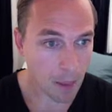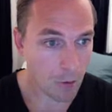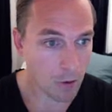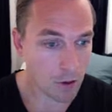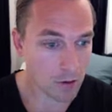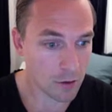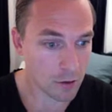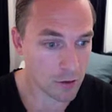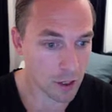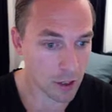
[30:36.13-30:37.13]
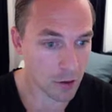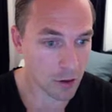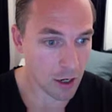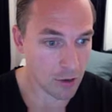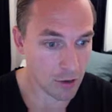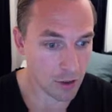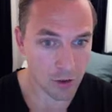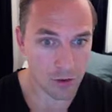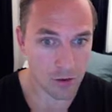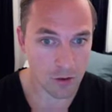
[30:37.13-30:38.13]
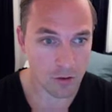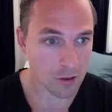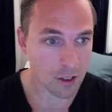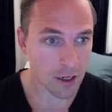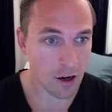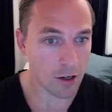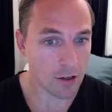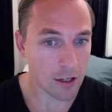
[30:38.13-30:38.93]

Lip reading: Well, it looks like you're actually just click on.